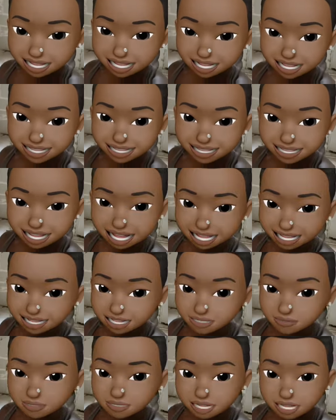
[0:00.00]

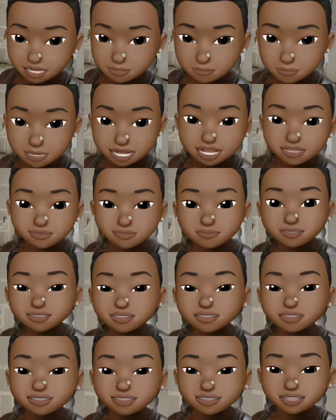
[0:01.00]
that's freaking
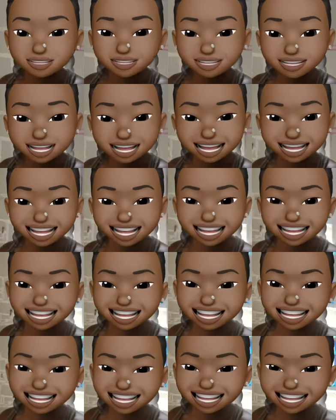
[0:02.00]
painful.
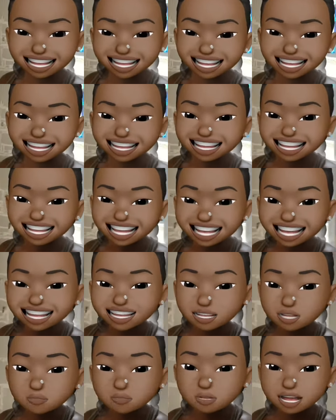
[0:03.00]
Like,
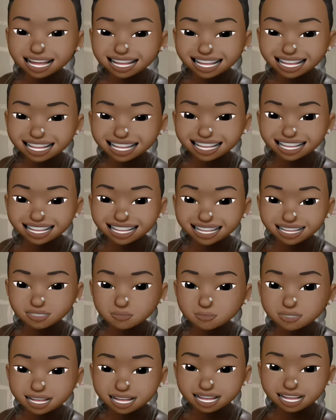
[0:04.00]
the white is
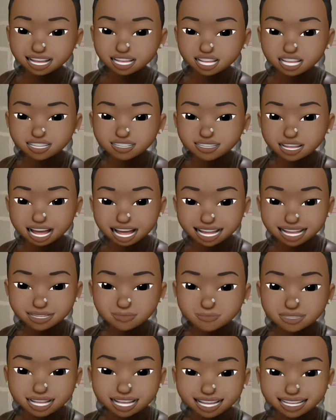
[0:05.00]
what has dried
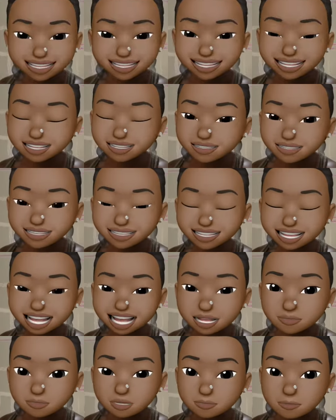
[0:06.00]
because literally
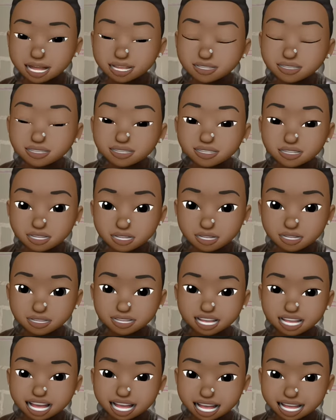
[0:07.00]
I'm on my
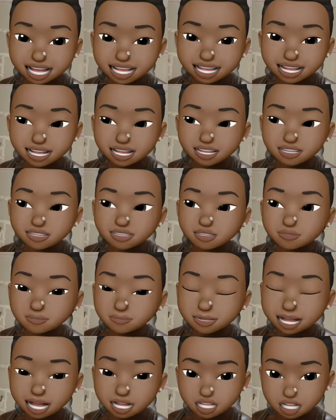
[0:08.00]
third day of
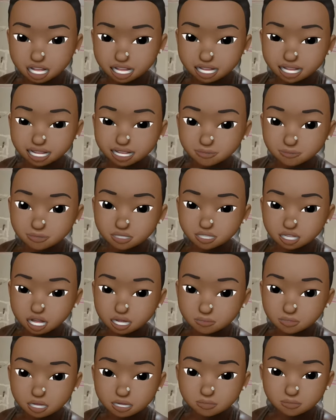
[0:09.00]
patching up
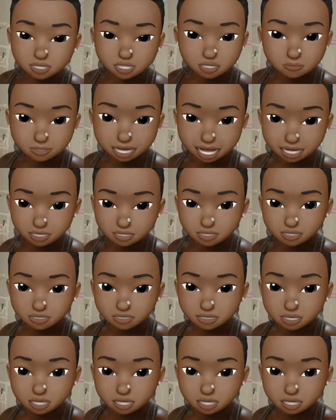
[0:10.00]
drywall with spackle.